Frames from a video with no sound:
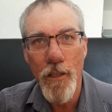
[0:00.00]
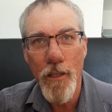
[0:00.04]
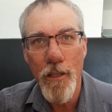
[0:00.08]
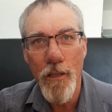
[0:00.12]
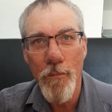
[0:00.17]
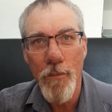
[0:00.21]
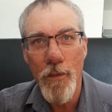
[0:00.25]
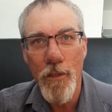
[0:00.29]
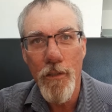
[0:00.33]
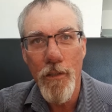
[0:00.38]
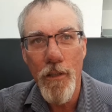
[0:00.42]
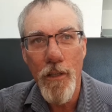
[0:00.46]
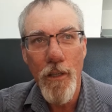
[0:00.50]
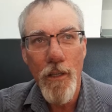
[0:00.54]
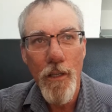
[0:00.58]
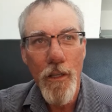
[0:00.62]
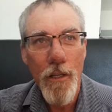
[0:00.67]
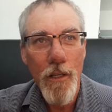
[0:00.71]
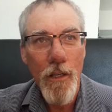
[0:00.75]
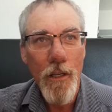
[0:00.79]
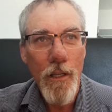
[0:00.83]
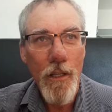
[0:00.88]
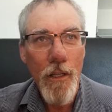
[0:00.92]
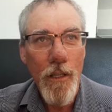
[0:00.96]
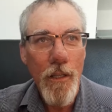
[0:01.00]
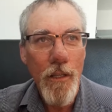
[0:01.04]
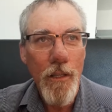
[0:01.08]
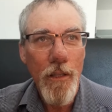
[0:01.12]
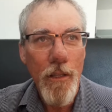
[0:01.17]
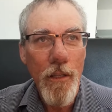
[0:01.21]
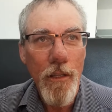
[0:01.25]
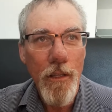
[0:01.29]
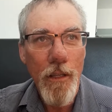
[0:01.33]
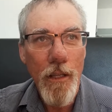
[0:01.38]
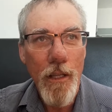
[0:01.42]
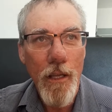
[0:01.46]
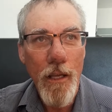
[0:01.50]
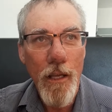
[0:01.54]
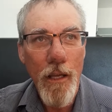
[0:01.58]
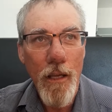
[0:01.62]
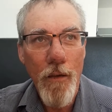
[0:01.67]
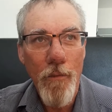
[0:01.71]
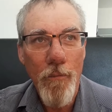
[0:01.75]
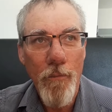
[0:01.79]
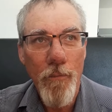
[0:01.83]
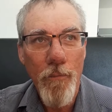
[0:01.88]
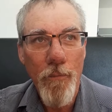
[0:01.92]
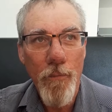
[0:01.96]
there, but yeah.
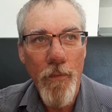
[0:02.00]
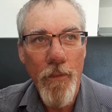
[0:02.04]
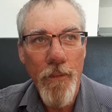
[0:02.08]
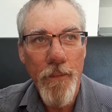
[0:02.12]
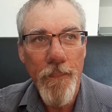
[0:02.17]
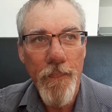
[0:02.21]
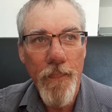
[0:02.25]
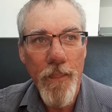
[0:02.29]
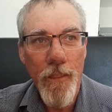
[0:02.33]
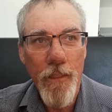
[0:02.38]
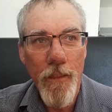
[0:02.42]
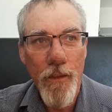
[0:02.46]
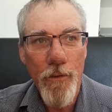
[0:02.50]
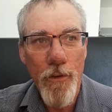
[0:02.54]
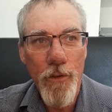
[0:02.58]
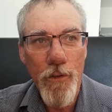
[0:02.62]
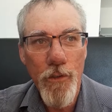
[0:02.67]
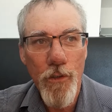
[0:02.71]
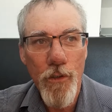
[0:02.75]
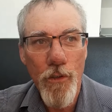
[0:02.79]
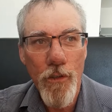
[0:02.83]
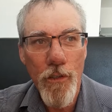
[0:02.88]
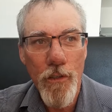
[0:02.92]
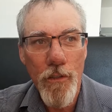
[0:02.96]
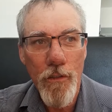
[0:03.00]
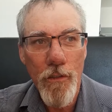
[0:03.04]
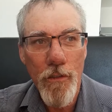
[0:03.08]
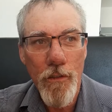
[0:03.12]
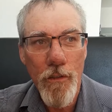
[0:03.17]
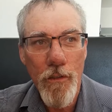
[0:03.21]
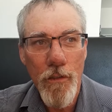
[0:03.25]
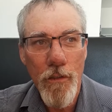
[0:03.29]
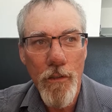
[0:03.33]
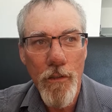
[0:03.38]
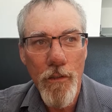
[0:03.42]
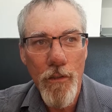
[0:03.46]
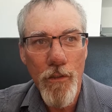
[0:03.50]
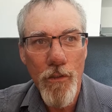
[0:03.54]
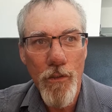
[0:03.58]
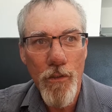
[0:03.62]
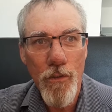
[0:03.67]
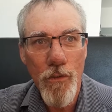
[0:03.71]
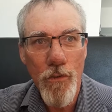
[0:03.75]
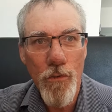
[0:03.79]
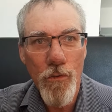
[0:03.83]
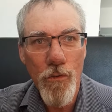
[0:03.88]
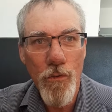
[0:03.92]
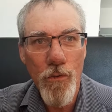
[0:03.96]
um, they're returning
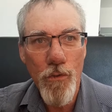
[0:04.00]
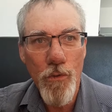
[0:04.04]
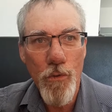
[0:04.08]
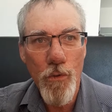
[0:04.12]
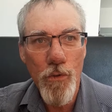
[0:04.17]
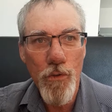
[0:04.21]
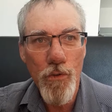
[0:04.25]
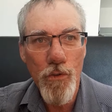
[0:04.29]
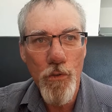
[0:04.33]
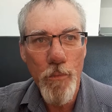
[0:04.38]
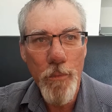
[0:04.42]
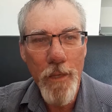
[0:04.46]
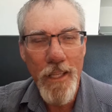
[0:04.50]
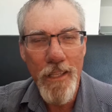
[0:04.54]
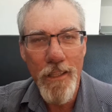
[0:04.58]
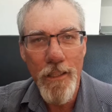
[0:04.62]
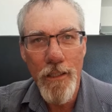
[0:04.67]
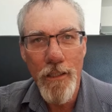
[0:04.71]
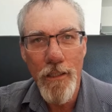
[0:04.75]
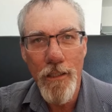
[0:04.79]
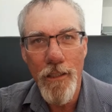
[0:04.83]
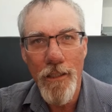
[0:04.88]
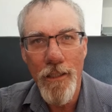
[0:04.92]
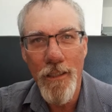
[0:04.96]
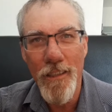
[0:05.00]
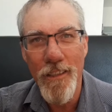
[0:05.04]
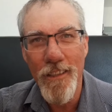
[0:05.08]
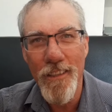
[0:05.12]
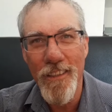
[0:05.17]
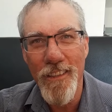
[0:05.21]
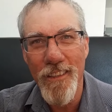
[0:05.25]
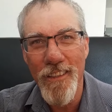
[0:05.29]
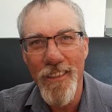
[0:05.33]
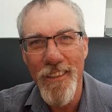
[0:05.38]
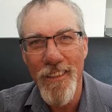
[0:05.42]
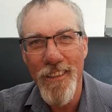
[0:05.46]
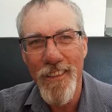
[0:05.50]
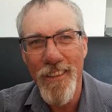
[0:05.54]
towards normality. mm,